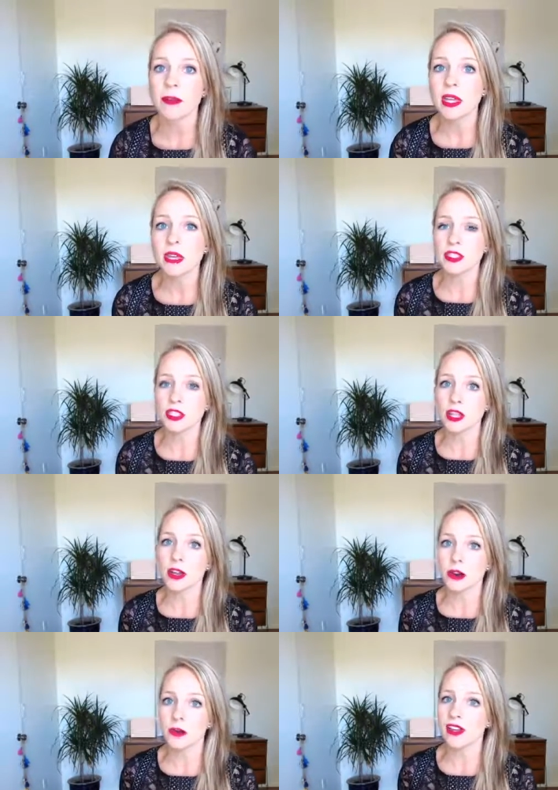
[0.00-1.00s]

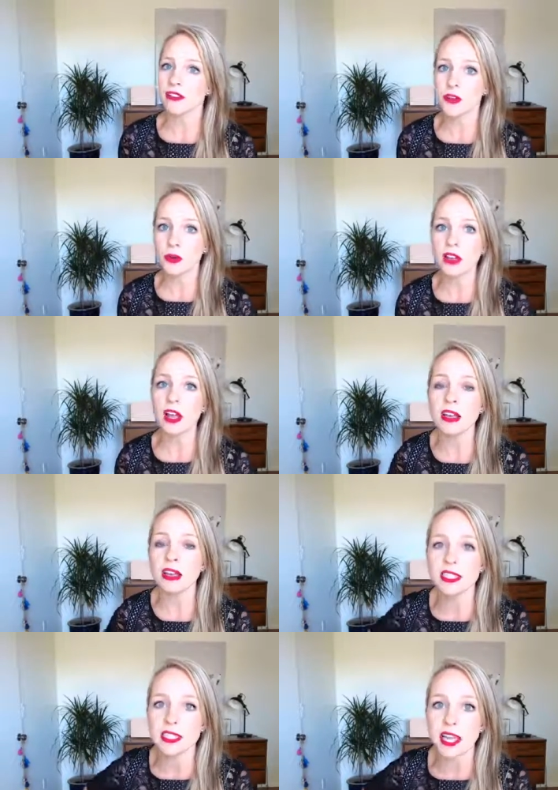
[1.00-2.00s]
So if you're not a
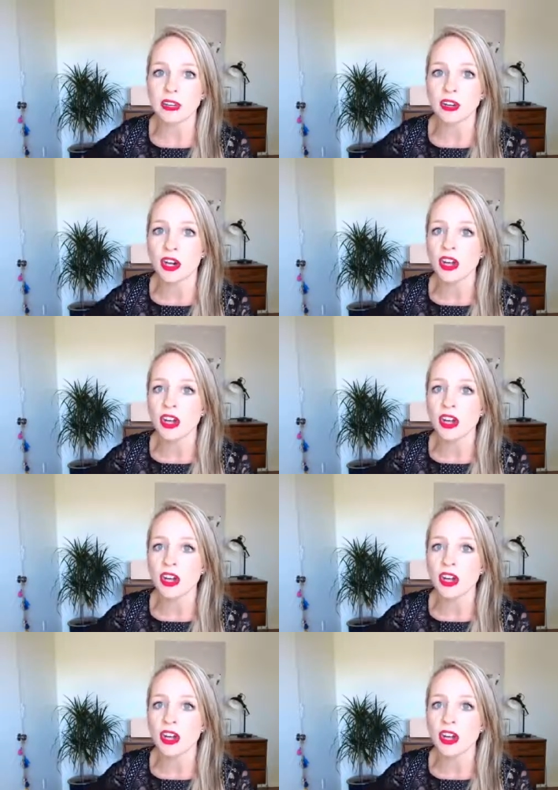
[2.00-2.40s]
designer,